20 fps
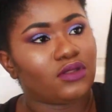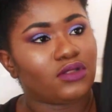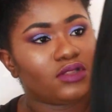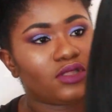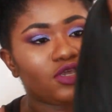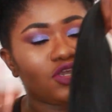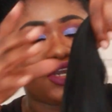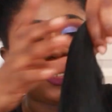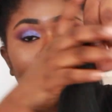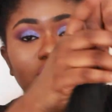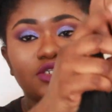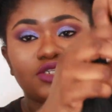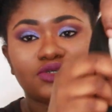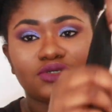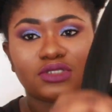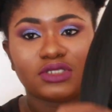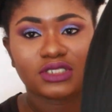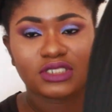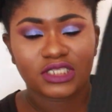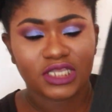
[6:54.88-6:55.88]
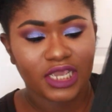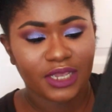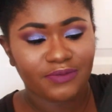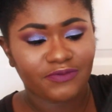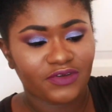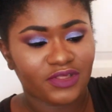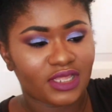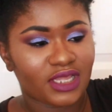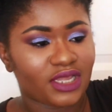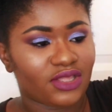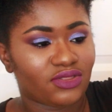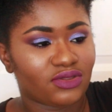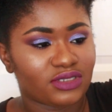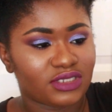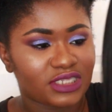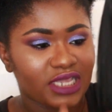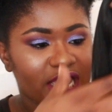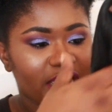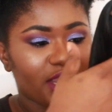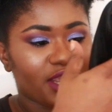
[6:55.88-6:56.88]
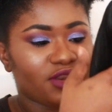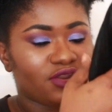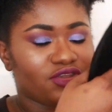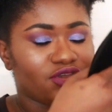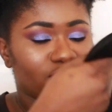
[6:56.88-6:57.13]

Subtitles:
Now you're going to do the same for the other side.